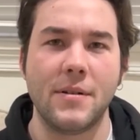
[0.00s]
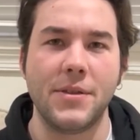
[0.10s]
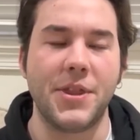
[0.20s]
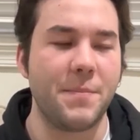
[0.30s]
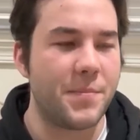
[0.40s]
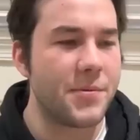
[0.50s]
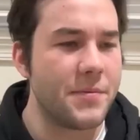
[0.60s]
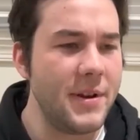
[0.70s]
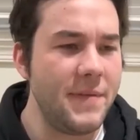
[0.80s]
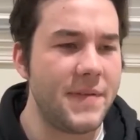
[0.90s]
The
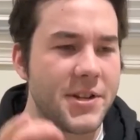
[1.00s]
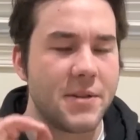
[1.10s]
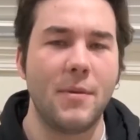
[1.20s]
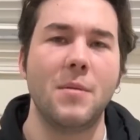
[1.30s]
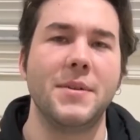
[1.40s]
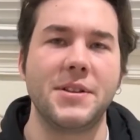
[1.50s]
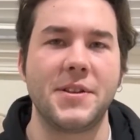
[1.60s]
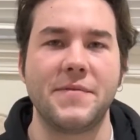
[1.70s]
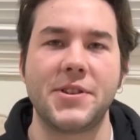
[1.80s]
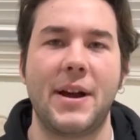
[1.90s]
briefest moments
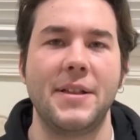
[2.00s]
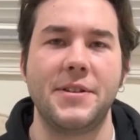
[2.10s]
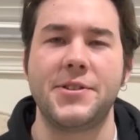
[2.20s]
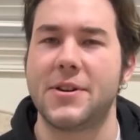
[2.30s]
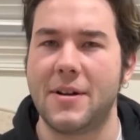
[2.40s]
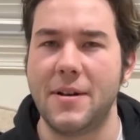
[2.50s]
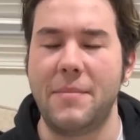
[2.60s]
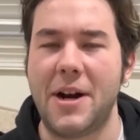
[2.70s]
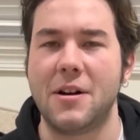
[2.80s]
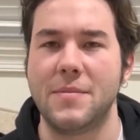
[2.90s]
of silence are
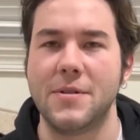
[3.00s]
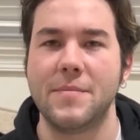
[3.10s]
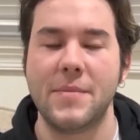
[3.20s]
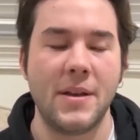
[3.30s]
unbearable.